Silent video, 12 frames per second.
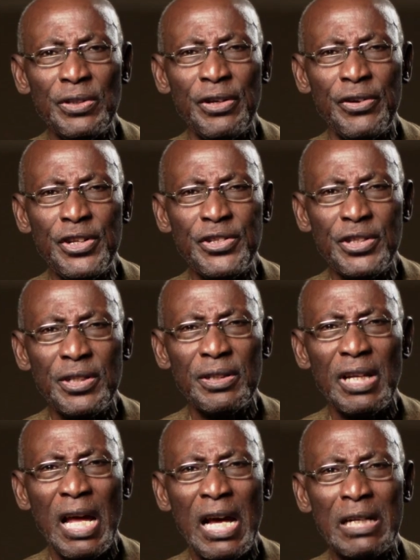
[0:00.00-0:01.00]
the risk
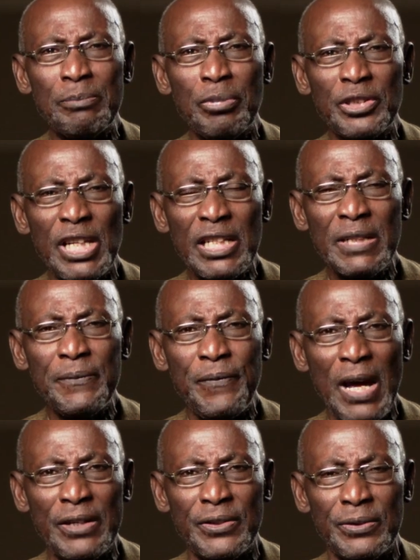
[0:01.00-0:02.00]
and protective
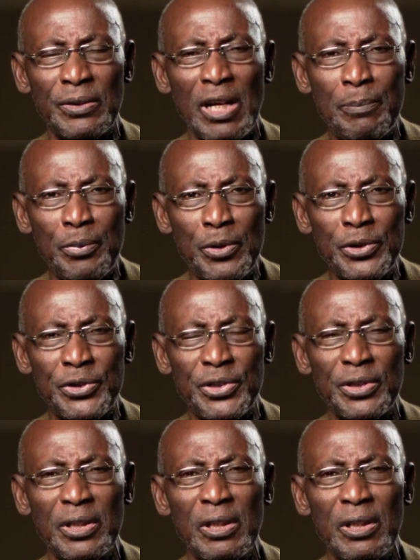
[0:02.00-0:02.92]
factor approach.